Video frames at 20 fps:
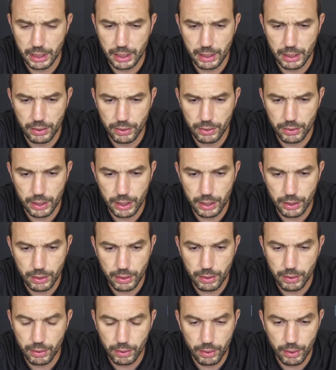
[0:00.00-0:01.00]

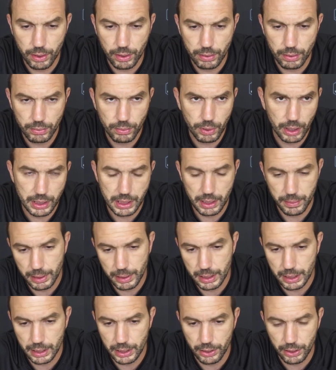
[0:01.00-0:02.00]
and one
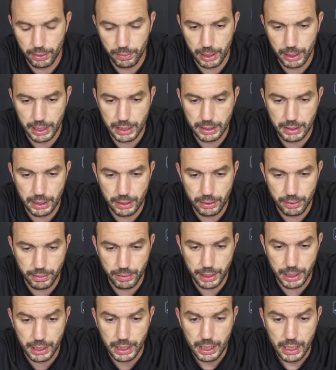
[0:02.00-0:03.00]
17, the other one 18
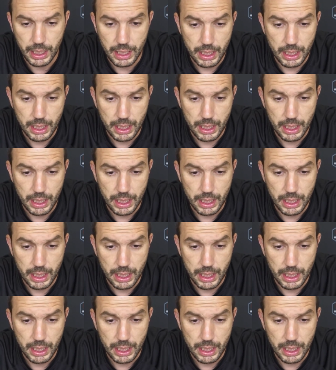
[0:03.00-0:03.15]
already.